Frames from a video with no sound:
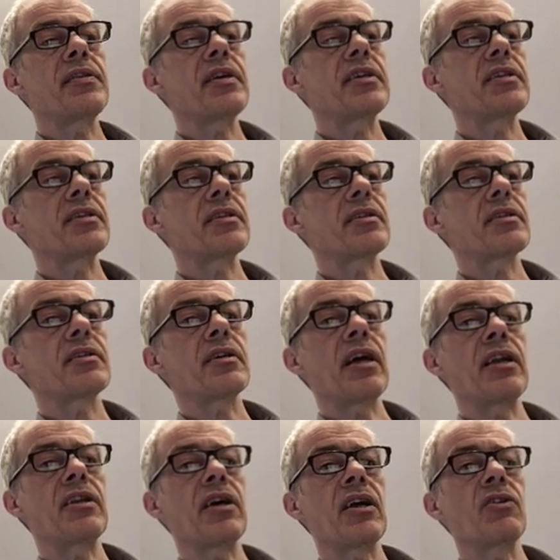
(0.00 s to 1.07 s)
this
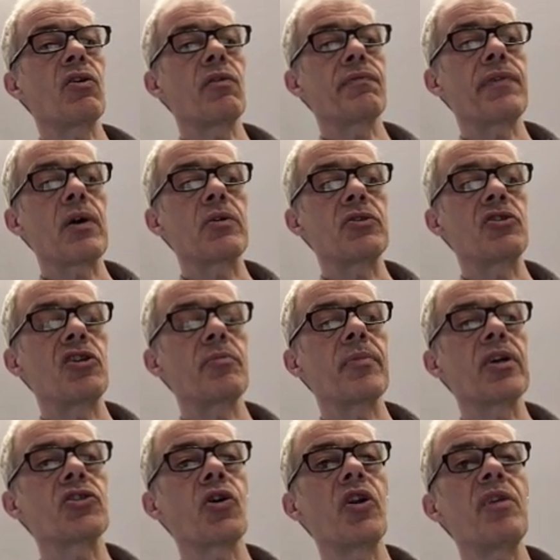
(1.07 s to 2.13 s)
and, and, not focus too
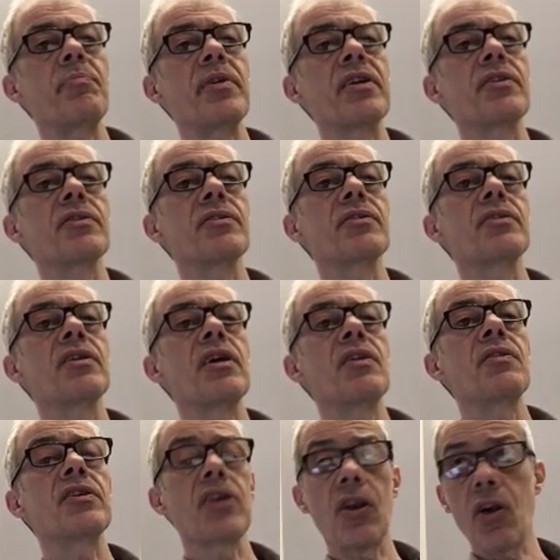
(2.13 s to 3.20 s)
much on it because
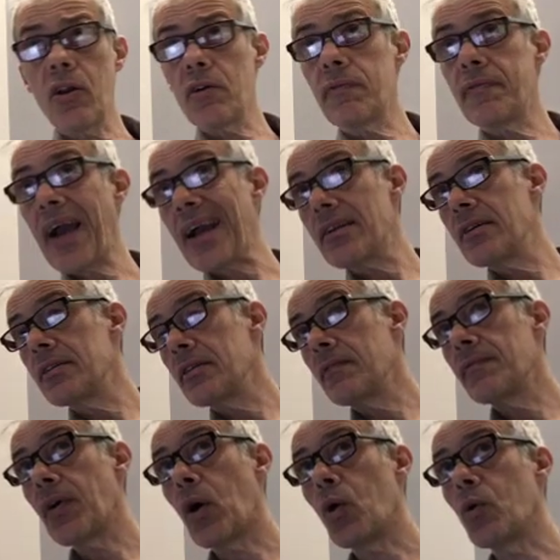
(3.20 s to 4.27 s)
there's a lot of factors
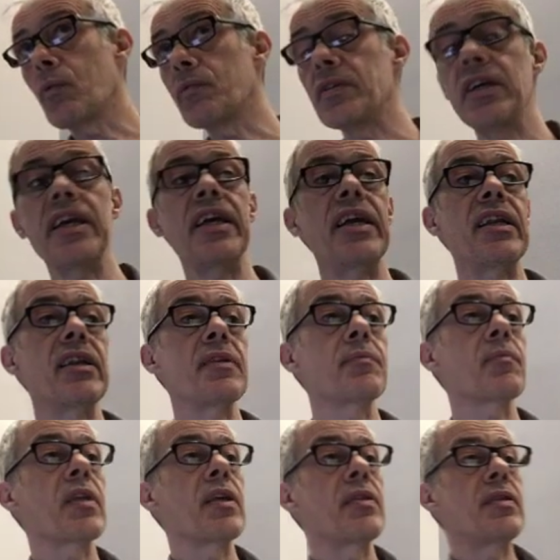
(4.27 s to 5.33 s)
involved
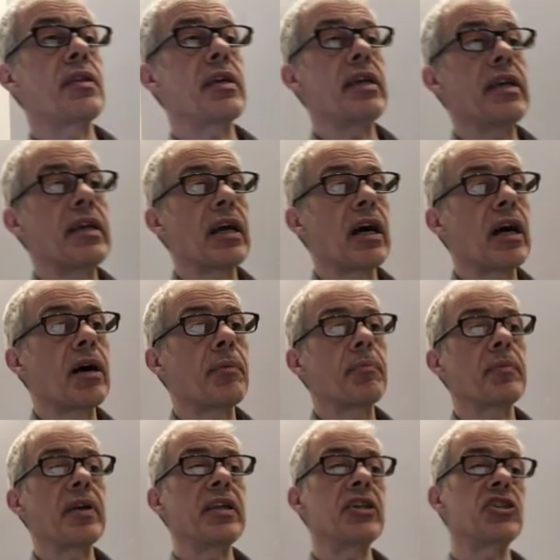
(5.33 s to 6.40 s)
in the
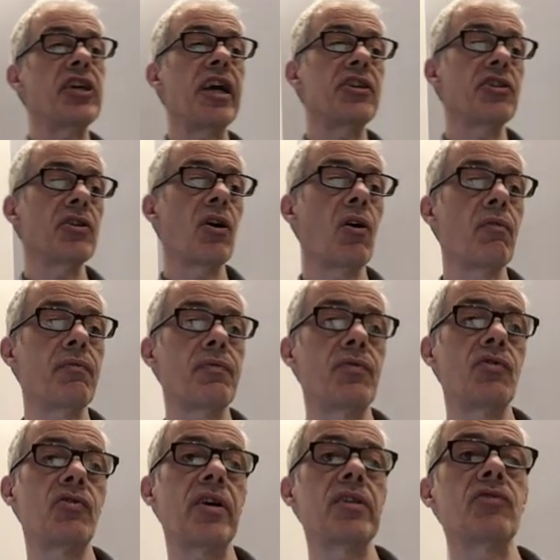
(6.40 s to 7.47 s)
um, initiation of
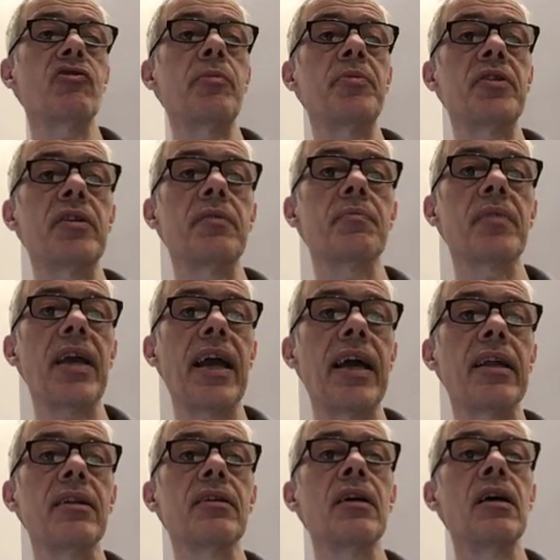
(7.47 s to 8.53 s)
transcription.
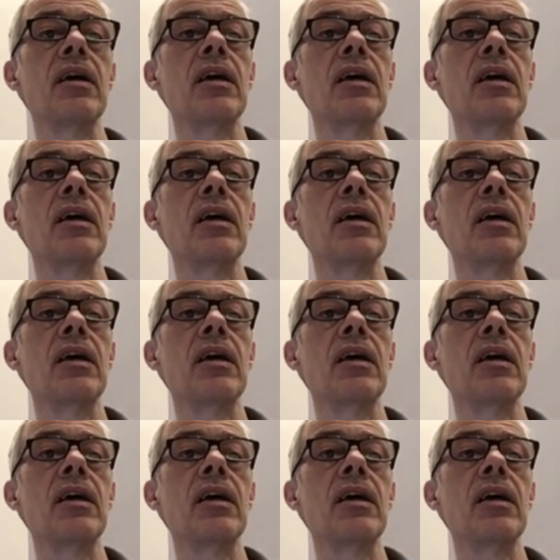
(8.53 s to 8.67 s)
And